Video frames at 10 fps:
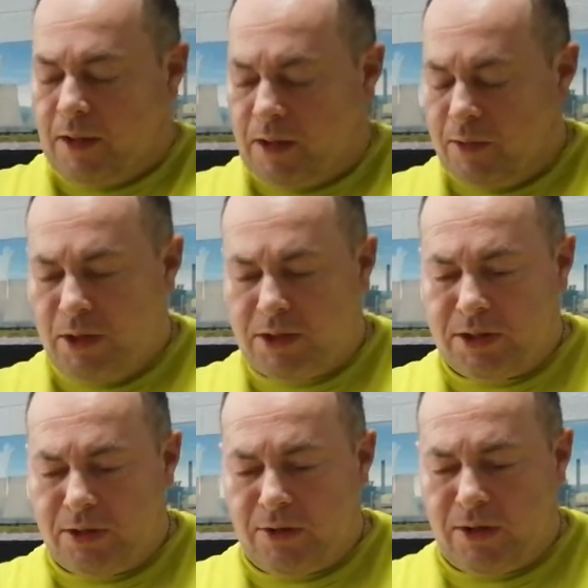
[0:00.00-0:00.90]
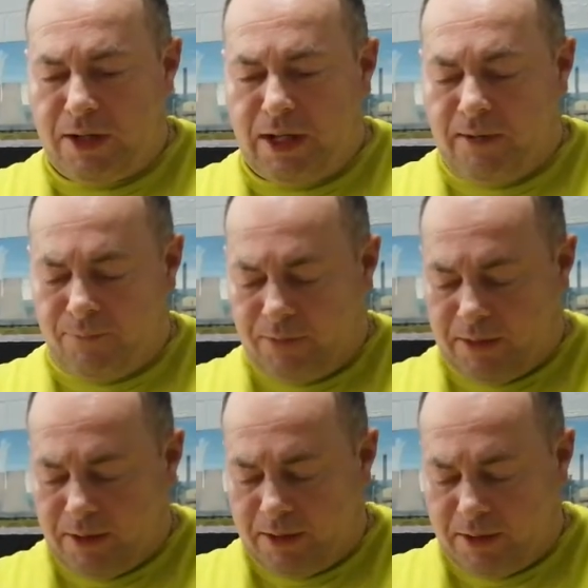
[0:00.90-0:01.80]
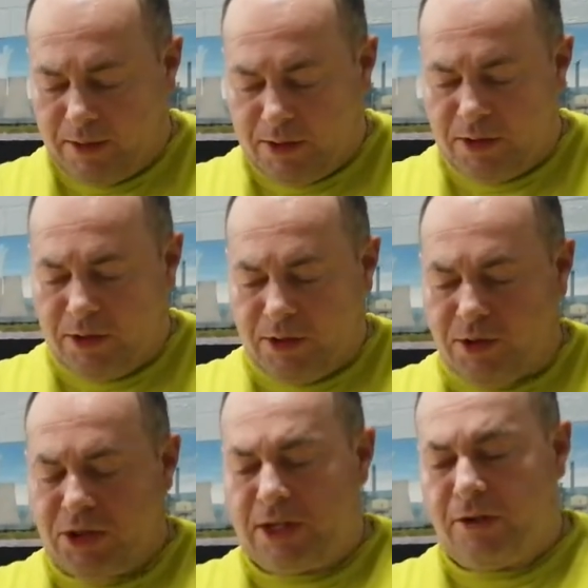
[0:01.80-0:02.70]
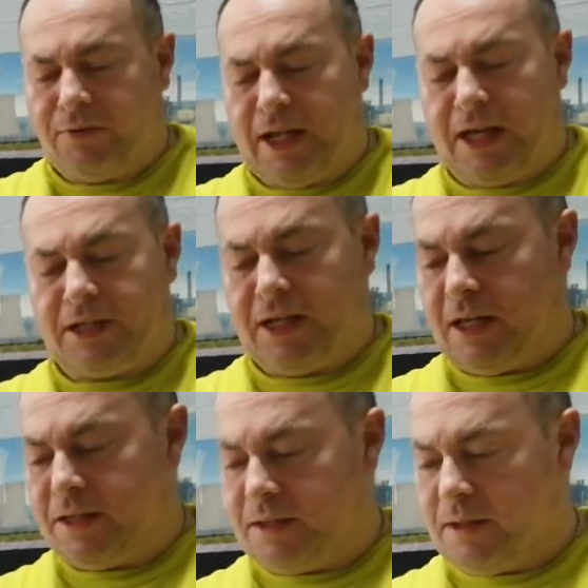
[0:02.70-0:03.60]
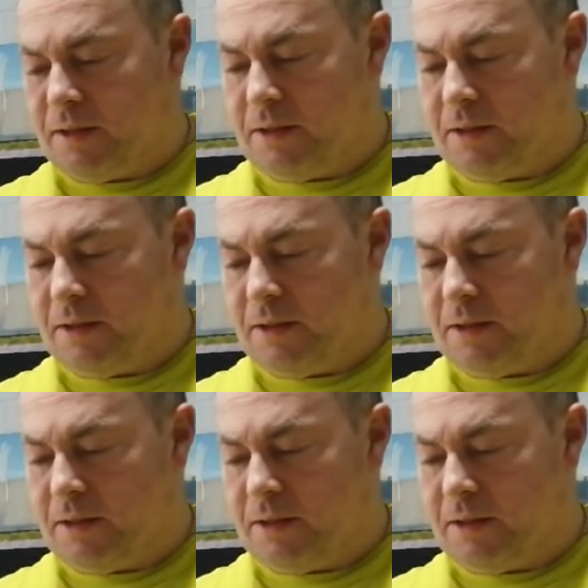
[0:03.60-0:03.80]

Then once you do like that, shake off the excess,